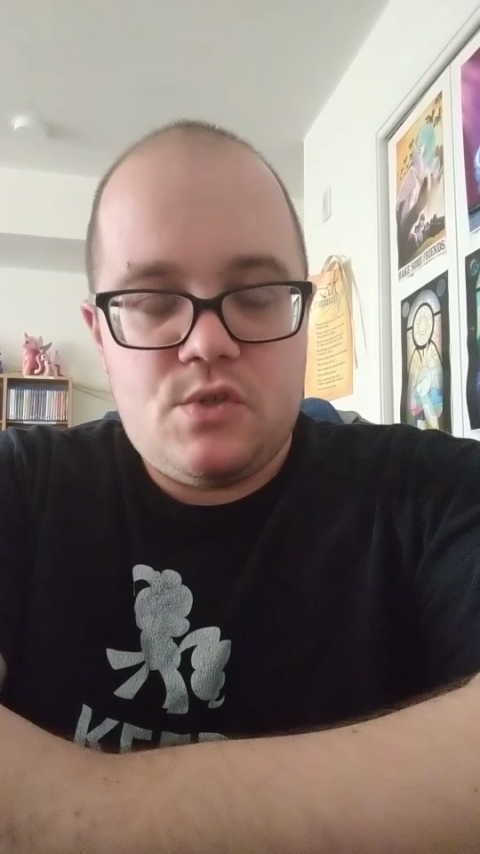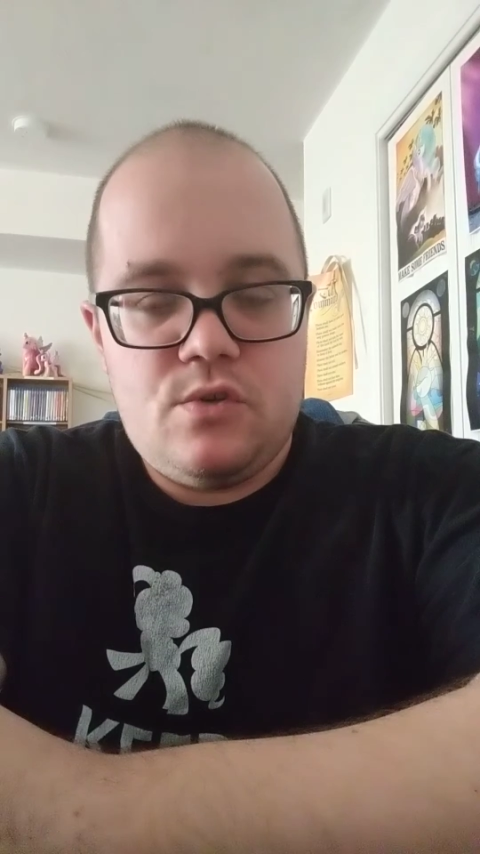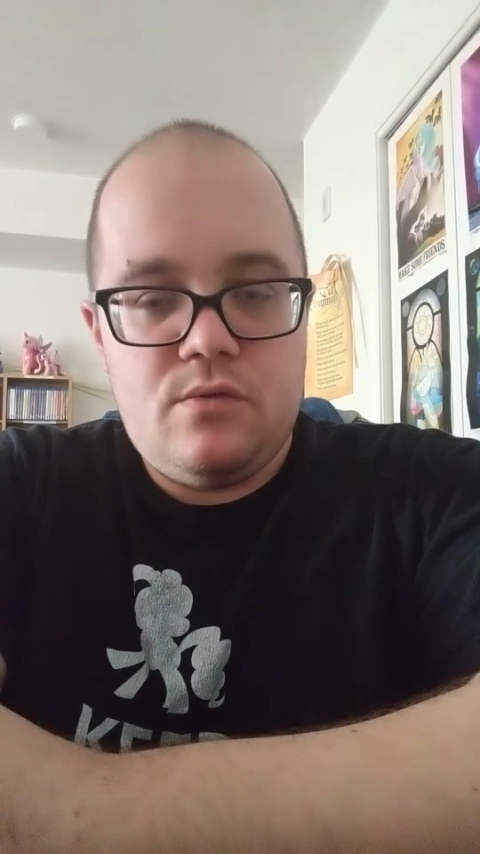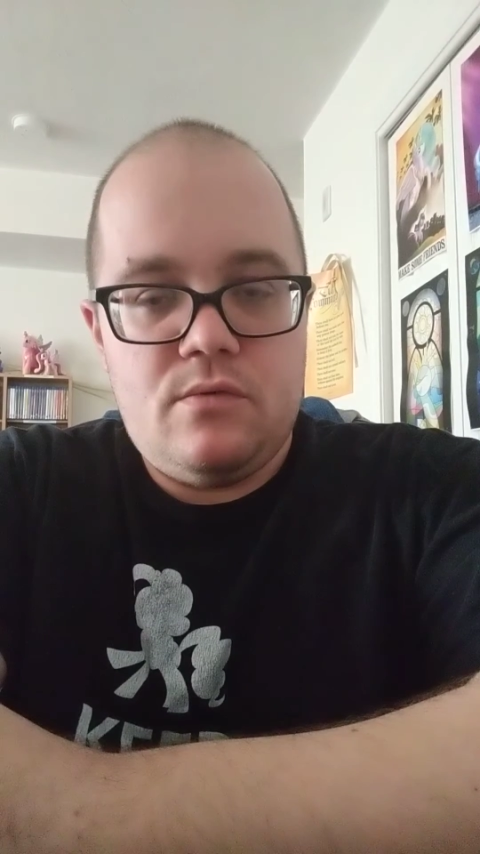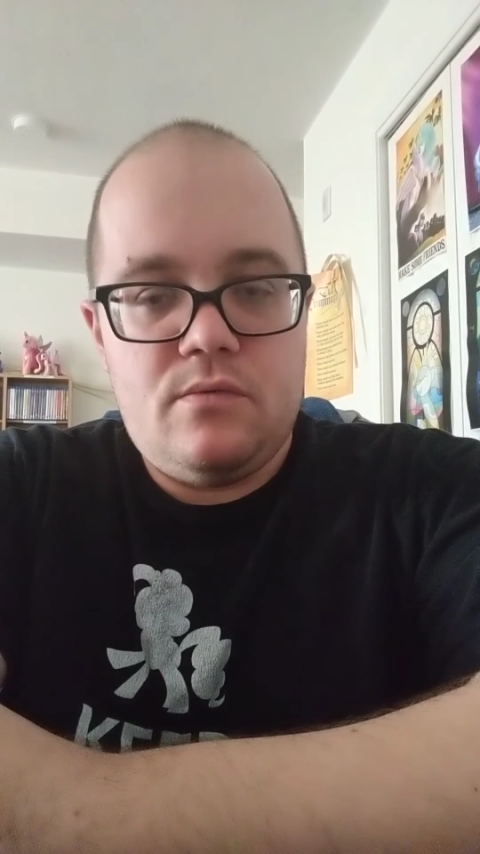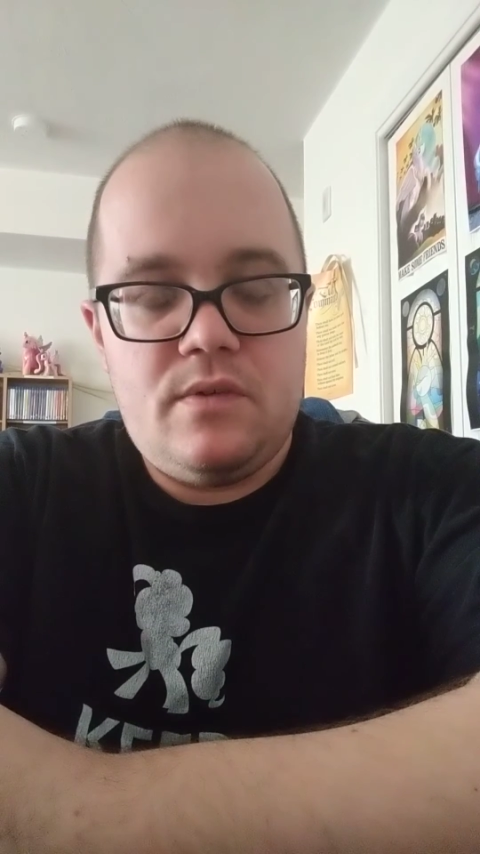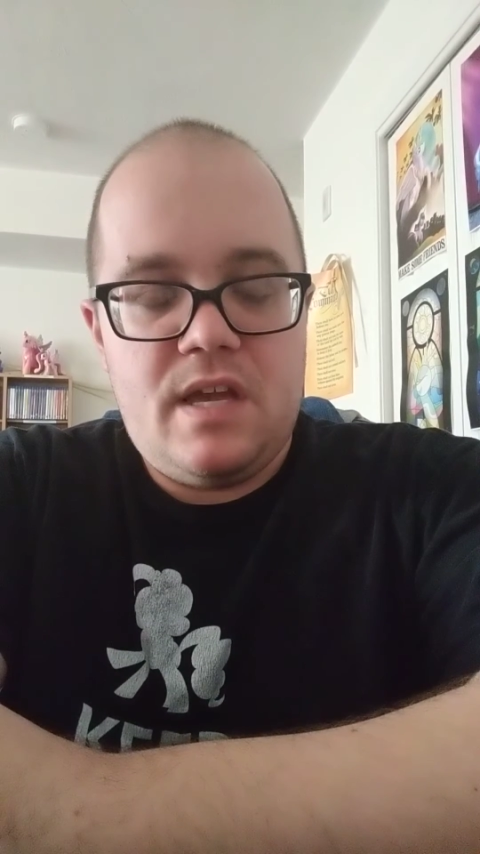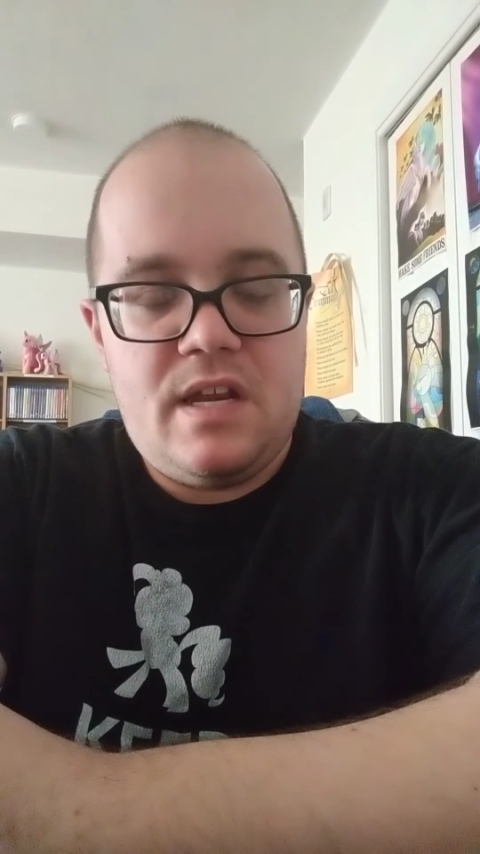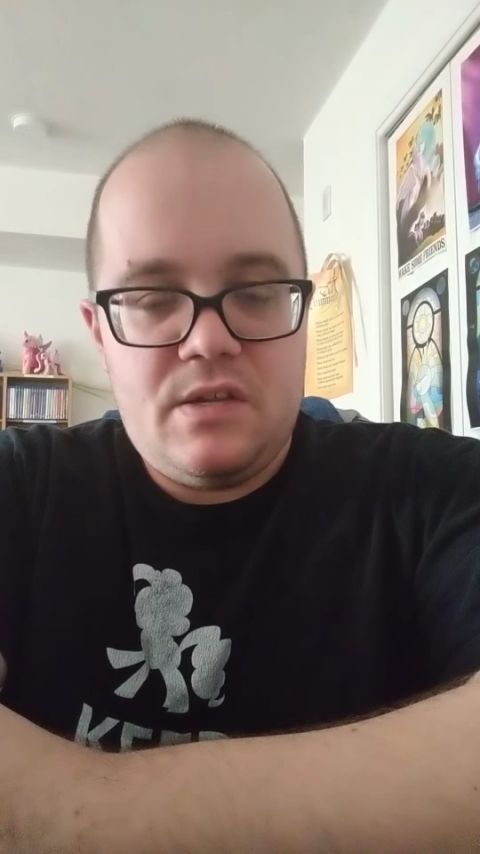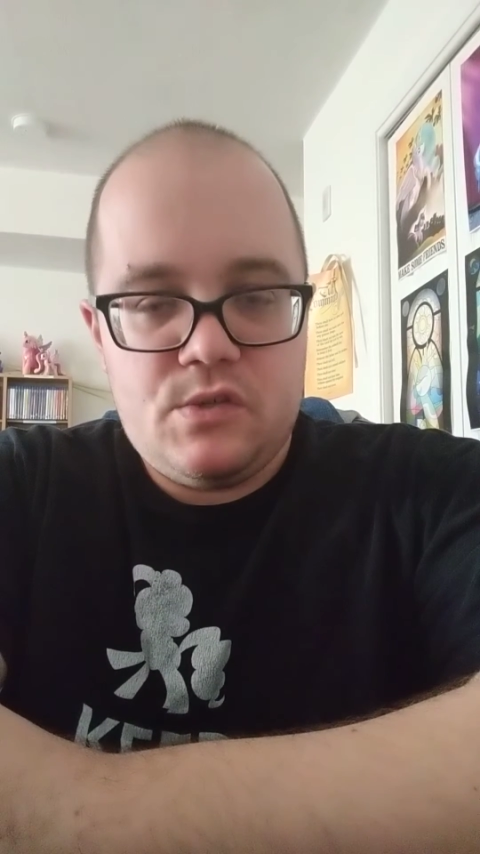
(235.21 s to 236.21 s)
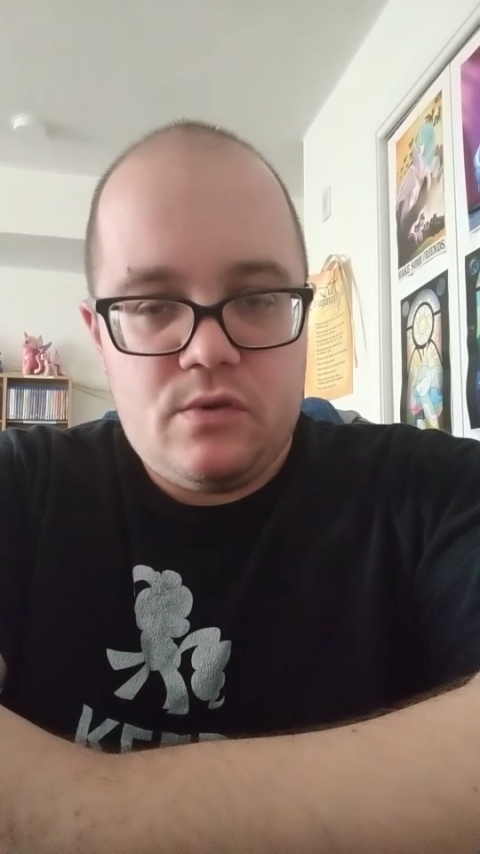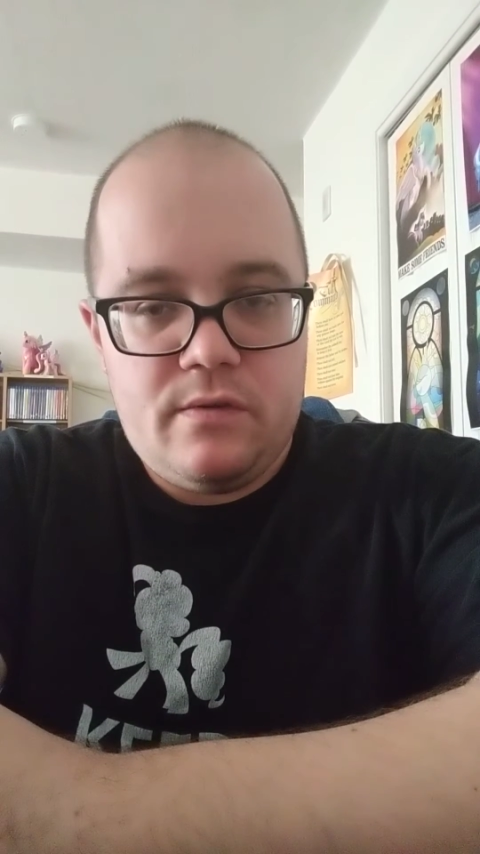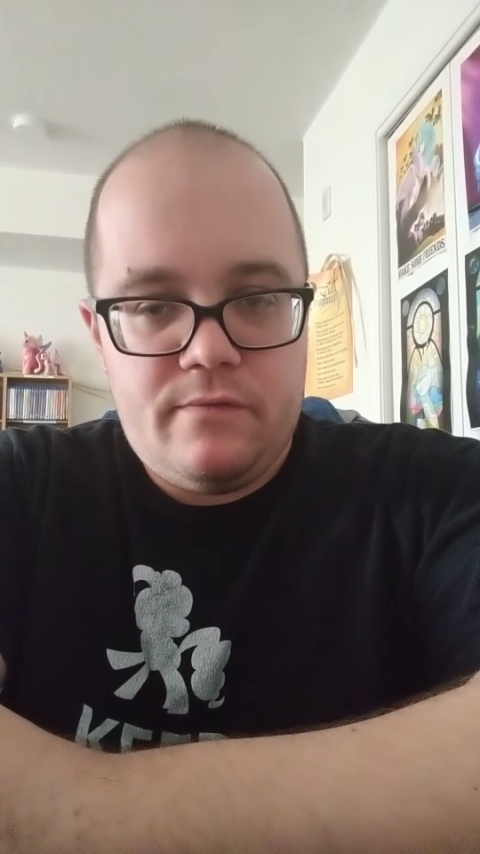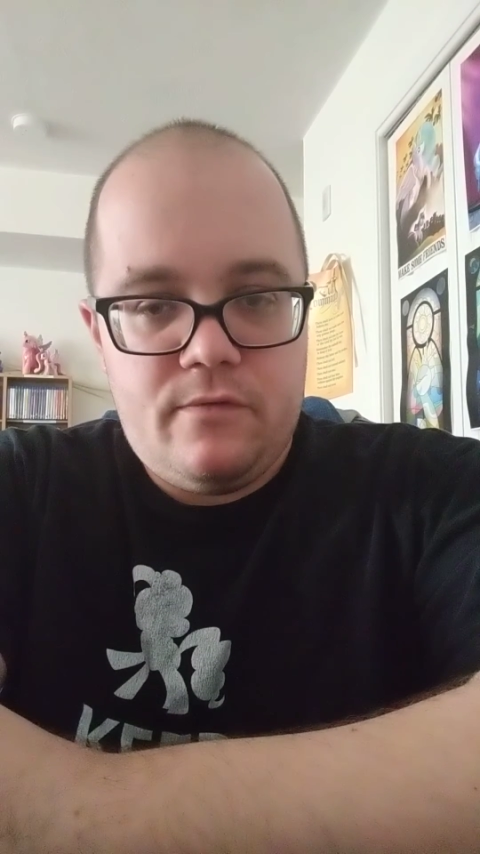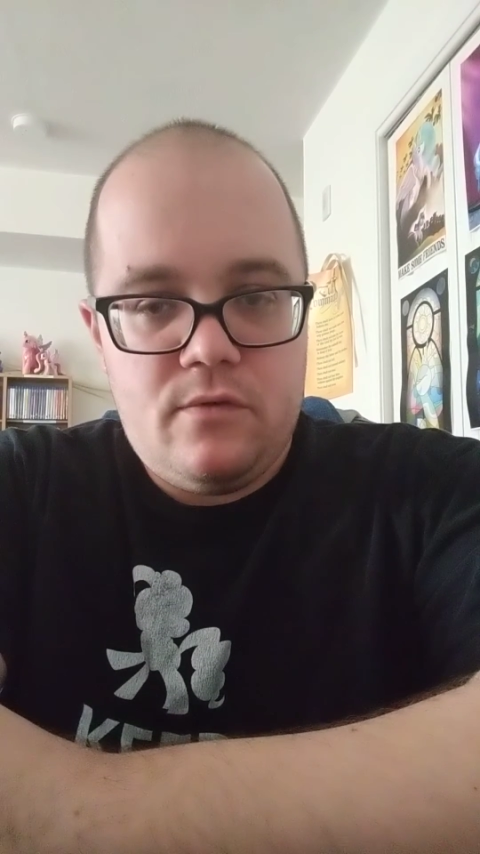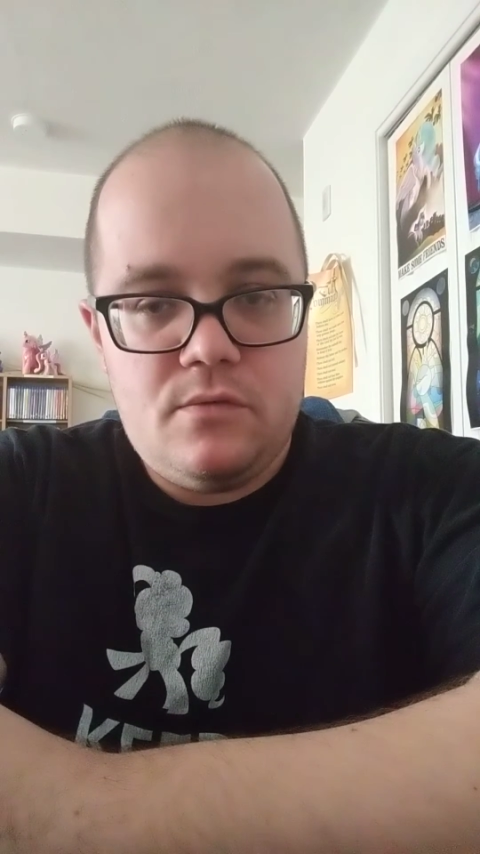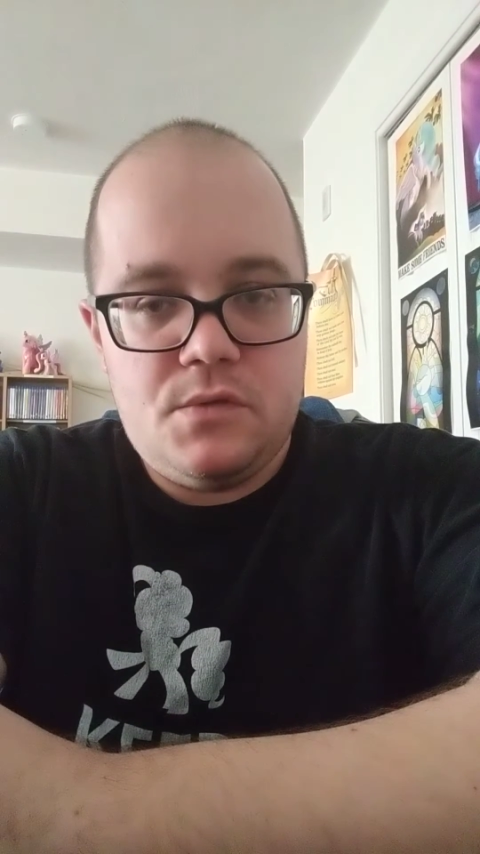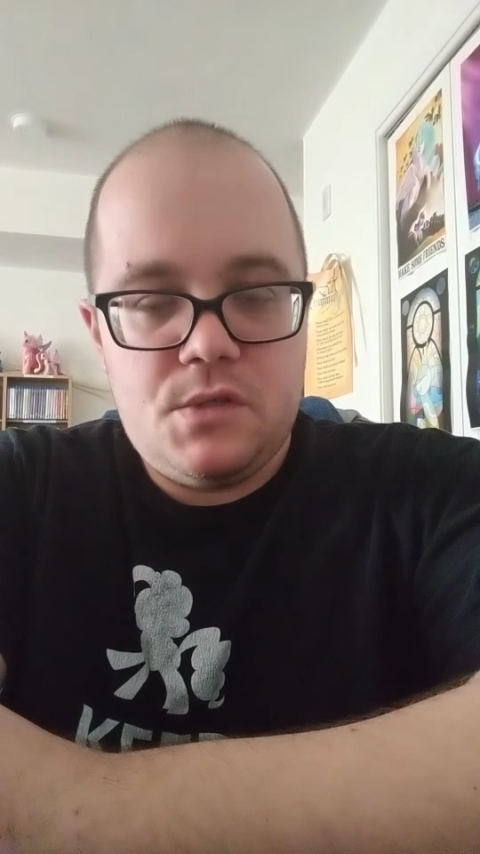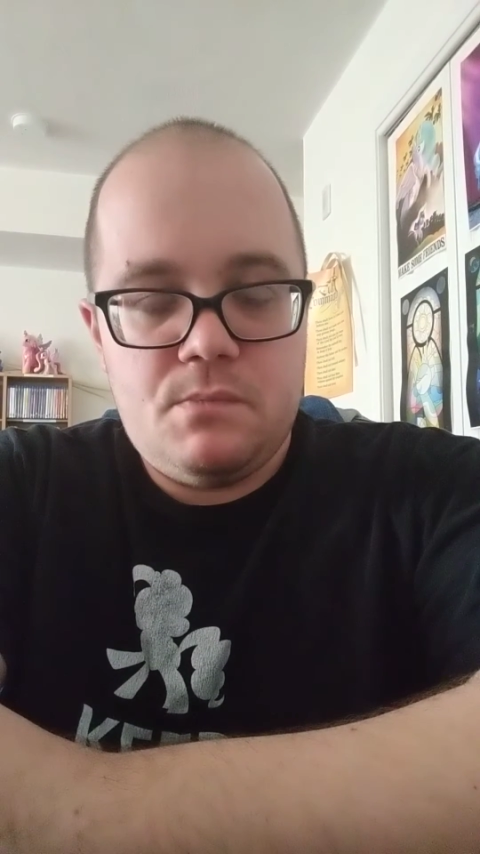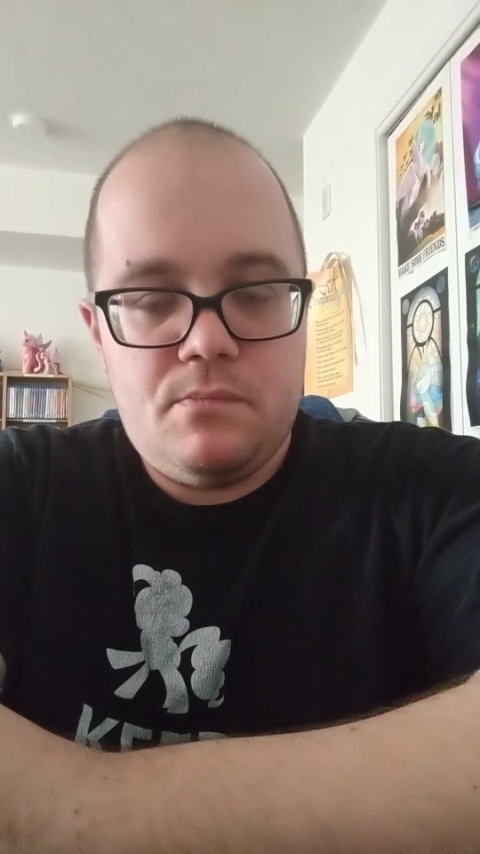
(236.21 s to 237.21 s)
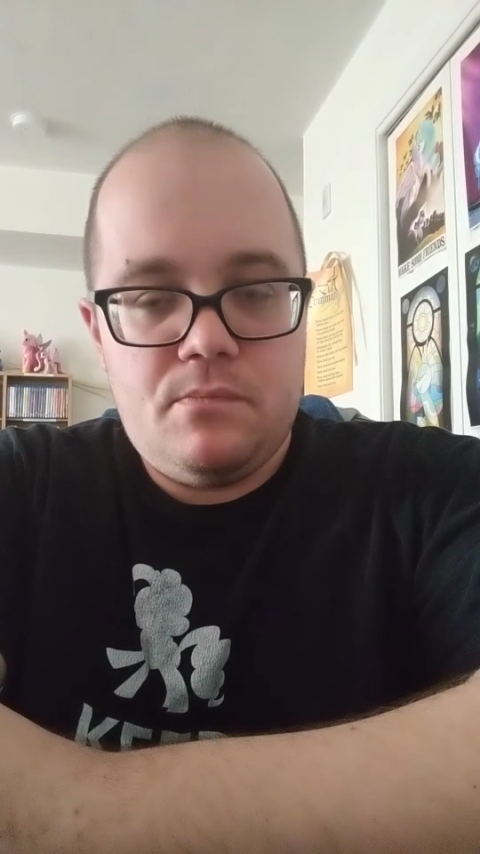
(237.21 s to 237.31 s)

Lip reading: to eating certain foods,